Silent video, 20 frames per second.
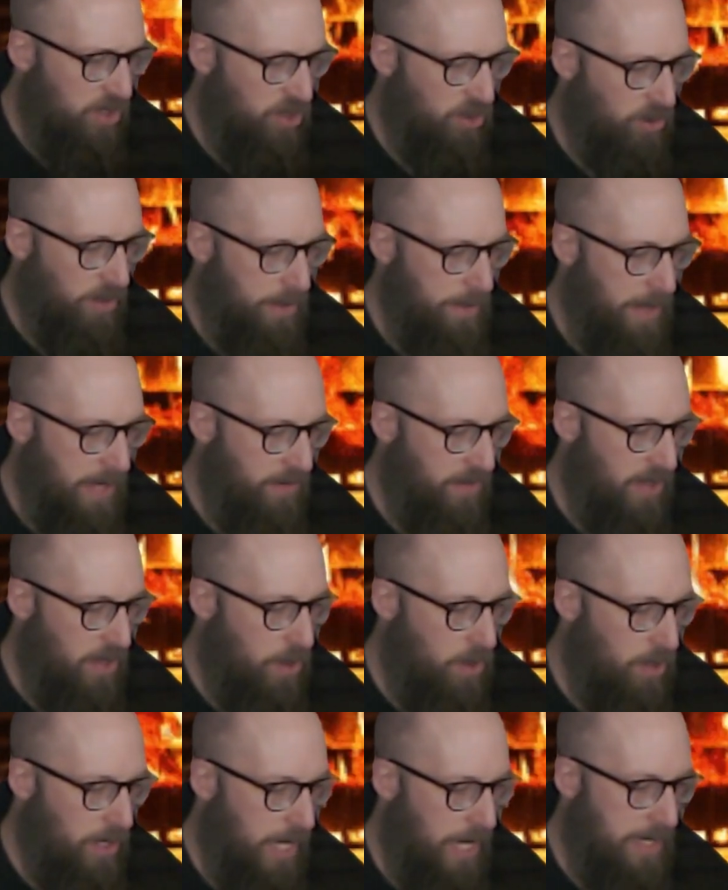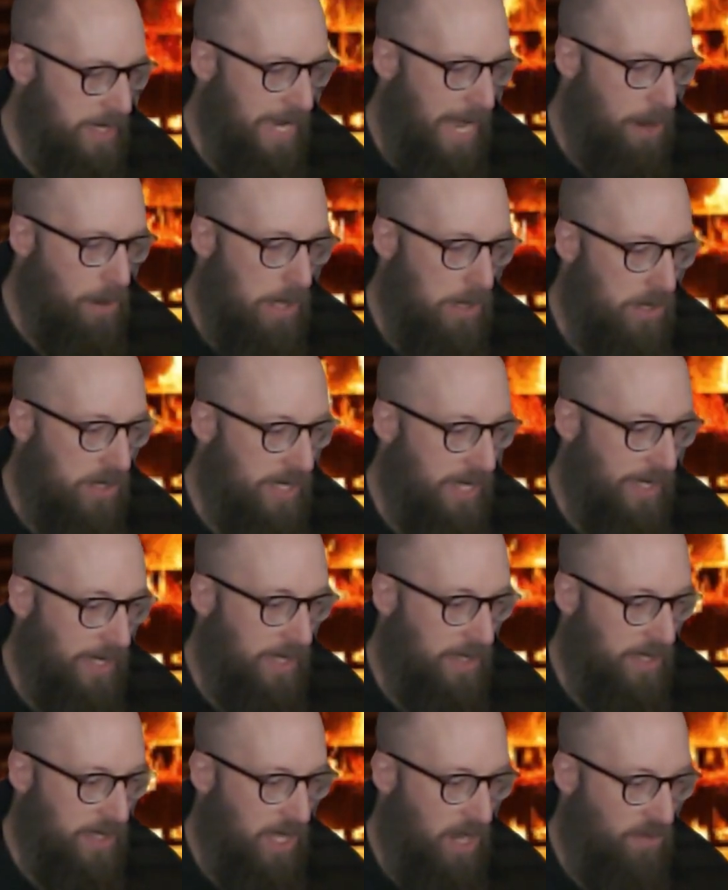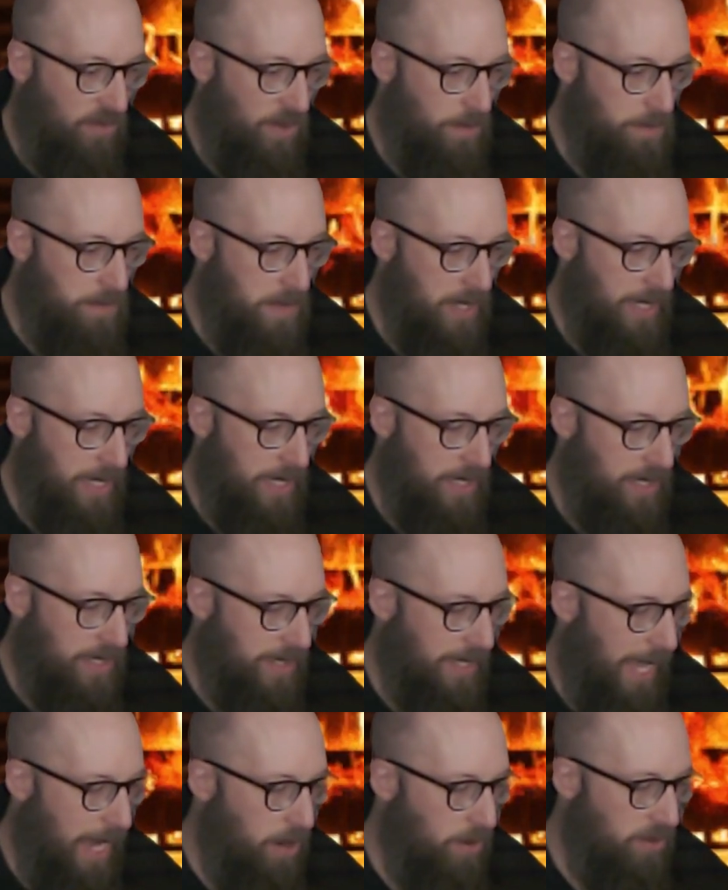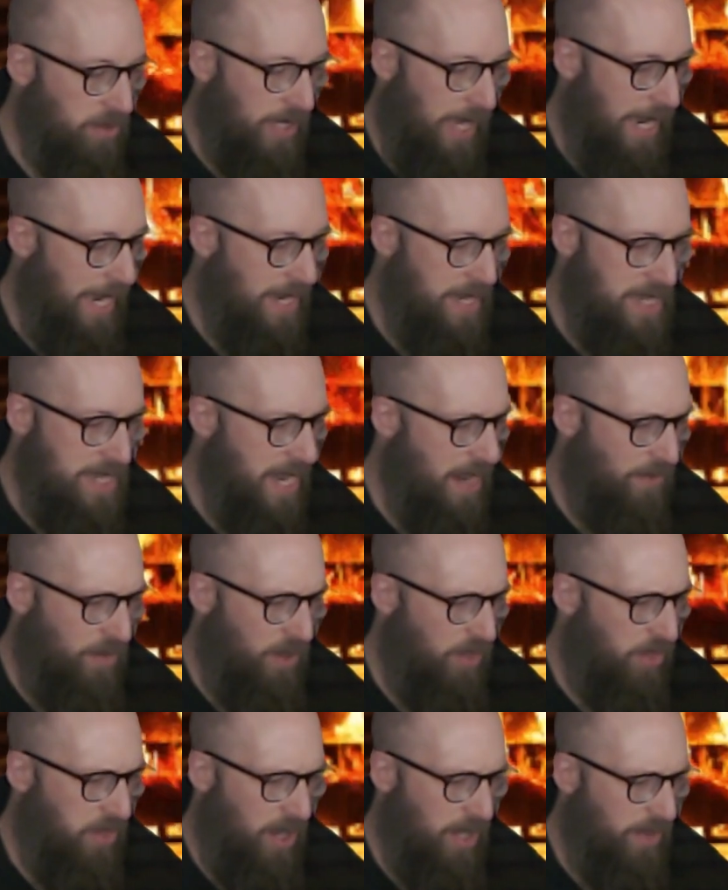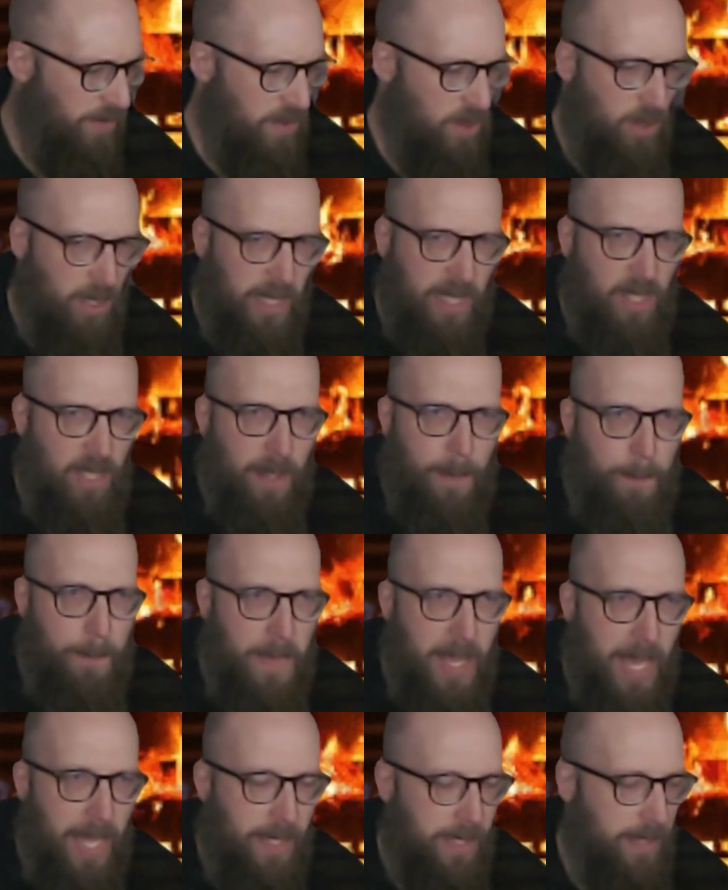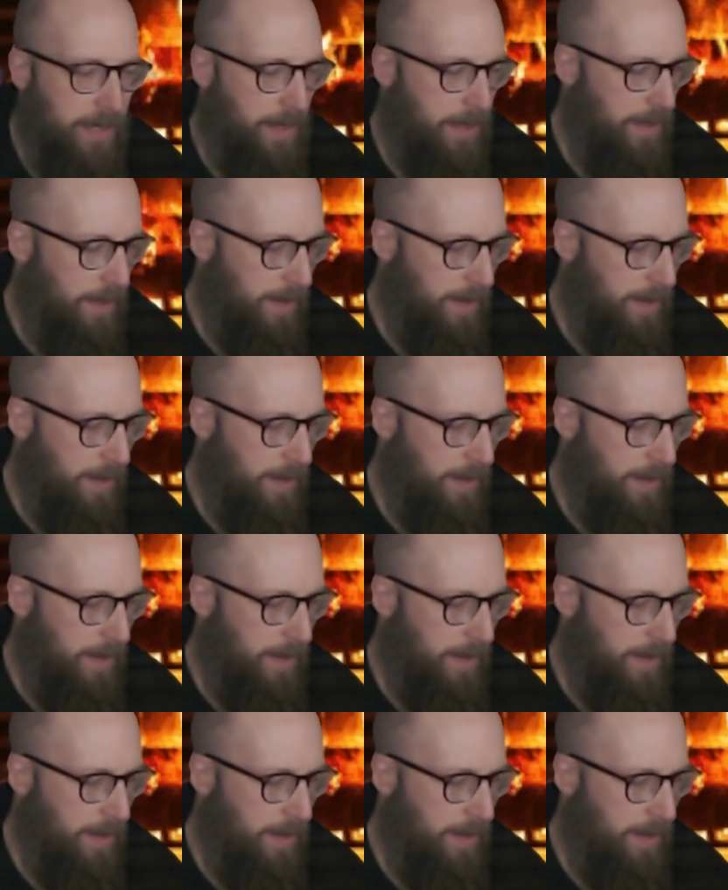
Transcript: screaming viola now outdid itself, emitting sounds I had never thought a viola could emit.